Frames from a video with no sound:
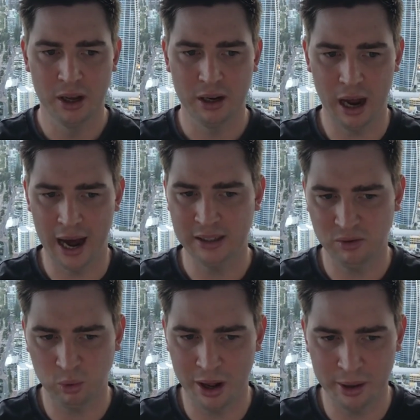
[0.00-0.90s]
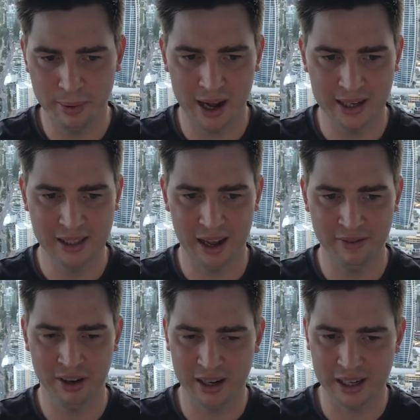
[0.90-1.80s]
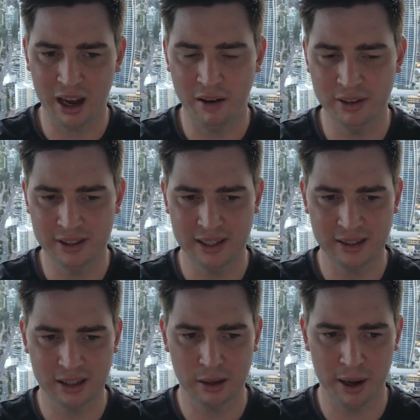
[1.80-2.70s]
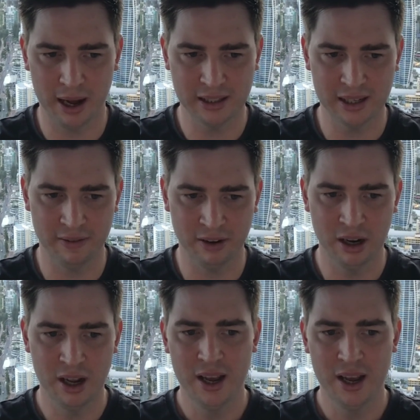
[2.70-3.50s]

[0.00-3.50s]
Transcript: Knights have won the past 7 and covered 6 of the past 7.